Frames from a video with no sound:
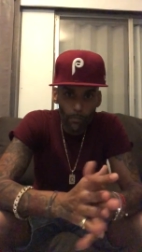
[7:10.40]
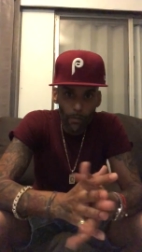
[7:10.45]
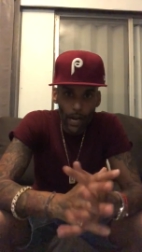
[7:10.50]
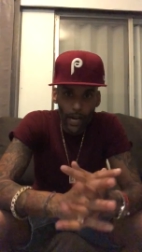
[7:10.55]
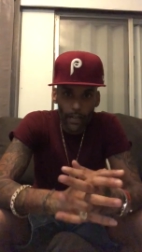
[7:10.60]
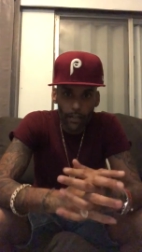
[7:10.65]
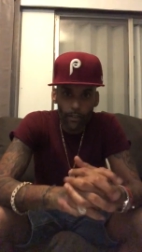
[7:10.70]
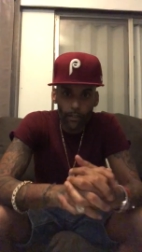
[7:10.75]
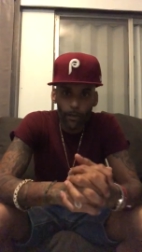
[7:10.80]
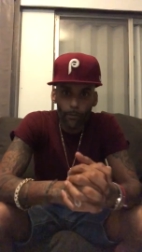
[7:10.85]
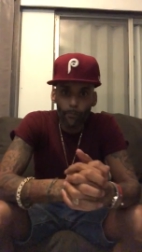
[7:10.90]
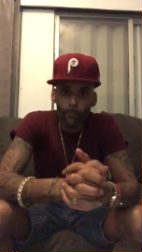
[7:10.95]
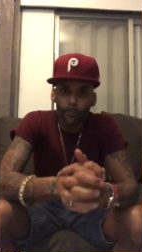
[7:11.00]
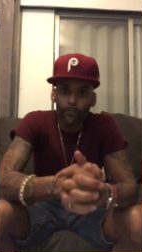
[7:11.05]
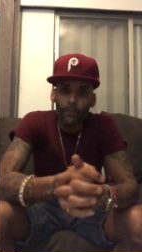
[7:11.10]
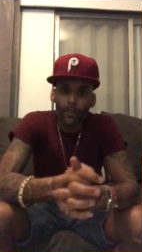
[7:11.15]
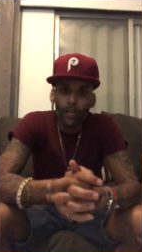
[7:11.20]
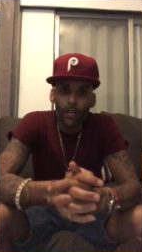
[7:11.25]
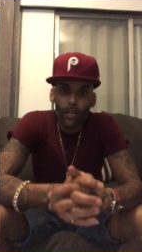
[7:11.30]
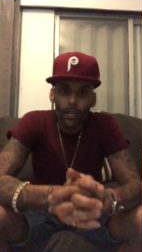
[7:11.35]
it back up.
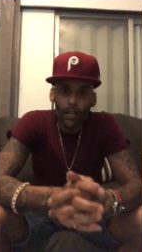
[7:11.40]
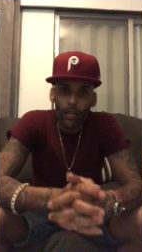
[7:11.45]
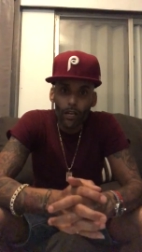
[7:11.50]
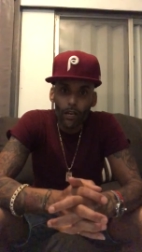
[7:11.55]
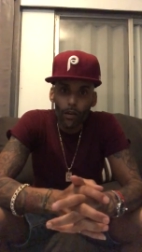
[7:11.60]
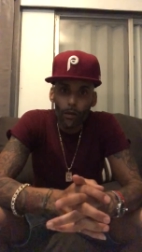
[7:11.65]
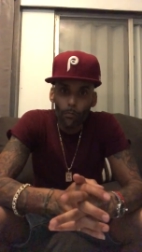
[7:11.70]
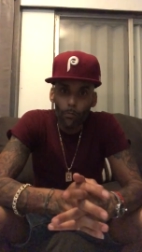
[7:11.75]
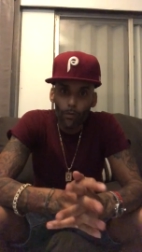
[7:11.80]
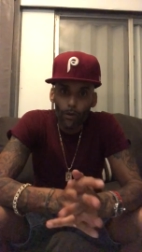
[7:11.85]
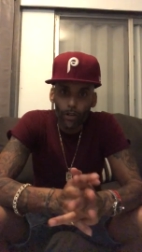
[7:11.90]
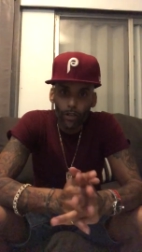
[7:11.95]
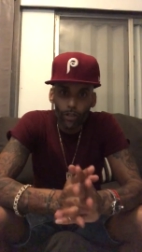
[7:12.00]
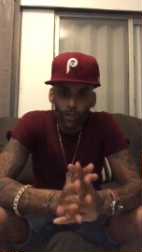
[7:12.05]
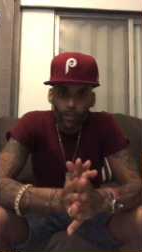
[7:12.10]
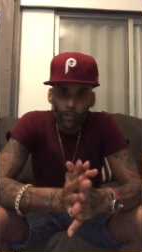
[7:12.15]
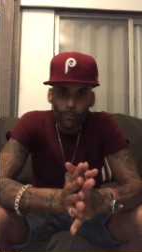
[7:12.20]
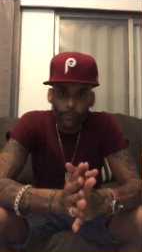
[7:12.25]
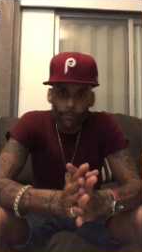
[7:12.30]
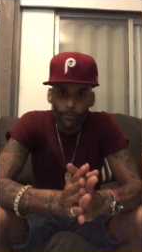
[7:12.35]
But
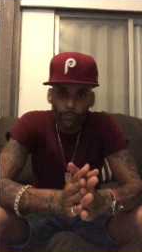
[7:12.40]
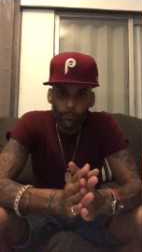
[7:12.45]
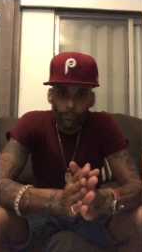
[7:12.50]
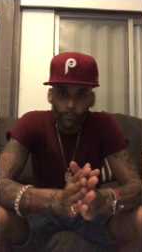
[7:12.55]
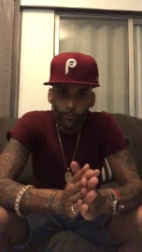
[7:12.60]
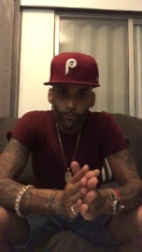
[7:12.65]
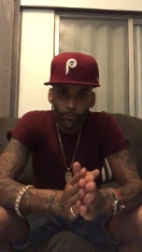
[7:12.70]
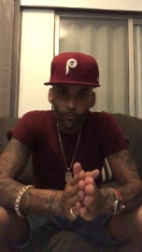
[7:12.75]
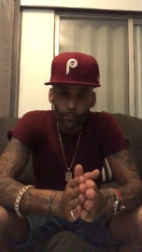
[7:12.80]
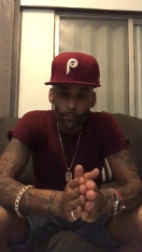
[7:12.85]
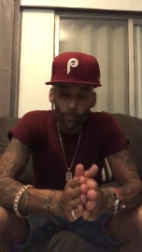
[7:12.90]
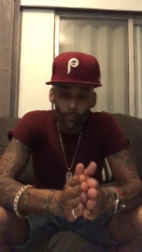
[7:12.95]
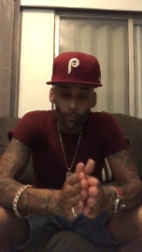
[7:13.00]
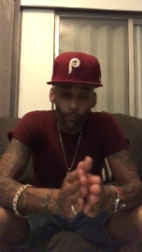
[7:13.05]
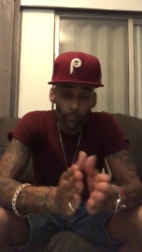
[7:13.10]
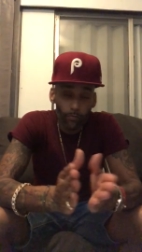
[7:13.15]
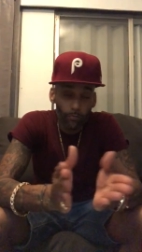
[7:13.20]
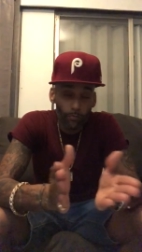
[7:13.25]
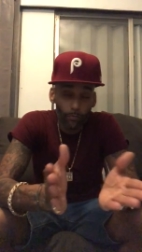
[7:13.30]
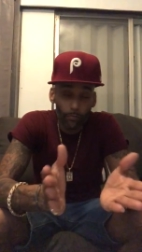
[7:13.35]

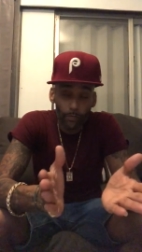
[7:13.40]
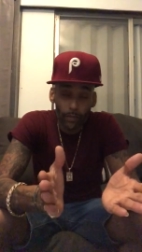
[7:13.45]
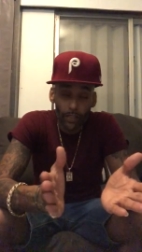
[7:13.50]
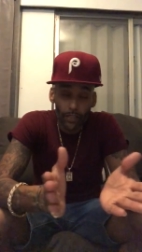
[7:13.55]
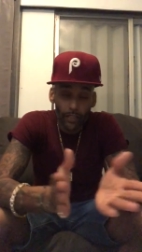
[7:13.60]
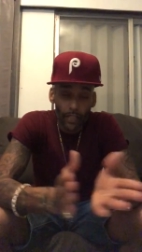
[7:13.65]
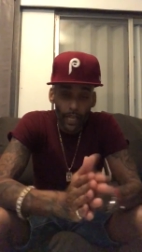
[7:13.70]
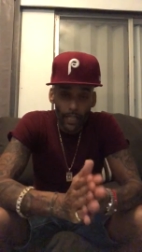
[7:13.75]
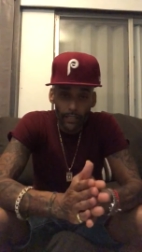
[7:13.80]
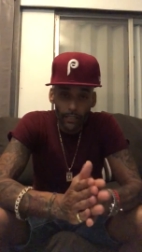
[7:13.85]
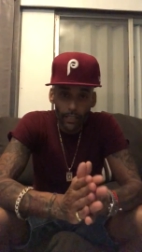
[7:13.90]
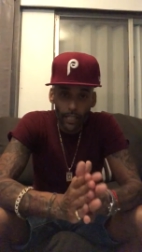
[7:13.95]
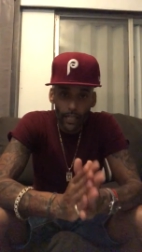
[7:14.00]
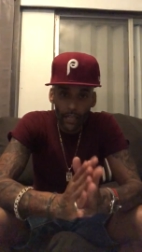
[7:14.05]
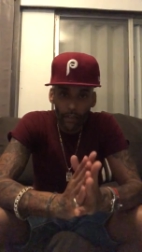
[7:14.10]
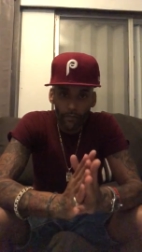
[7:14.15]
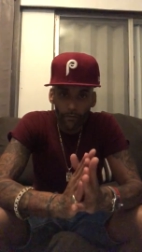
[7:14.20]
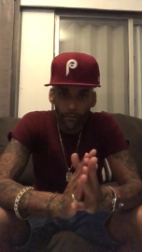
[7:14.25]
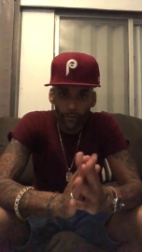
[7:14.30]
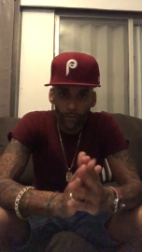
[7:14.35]
besides
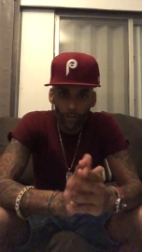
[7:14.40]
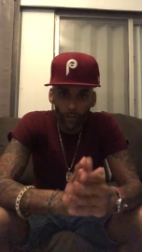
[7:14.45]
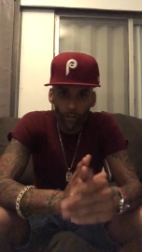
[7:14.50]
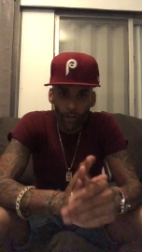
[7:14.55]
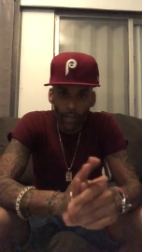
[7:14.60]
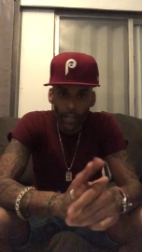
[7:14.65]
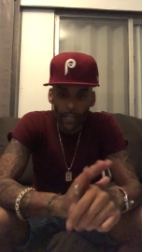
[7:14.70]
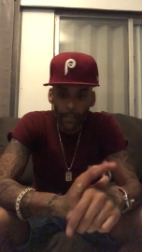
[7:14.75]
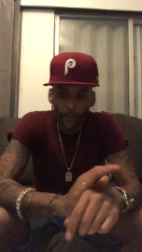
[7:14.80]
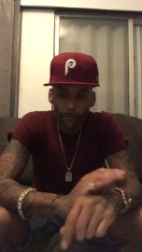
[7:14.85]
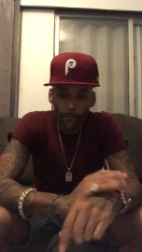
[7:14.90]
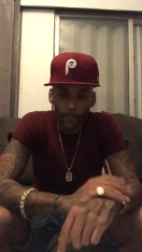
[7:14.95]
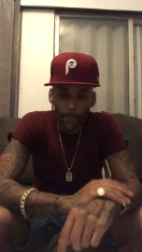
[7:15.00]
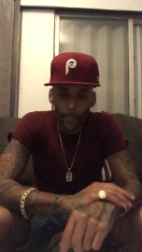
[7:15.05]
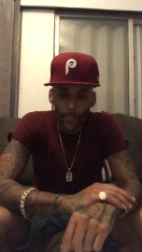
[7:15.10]
that, I feel great.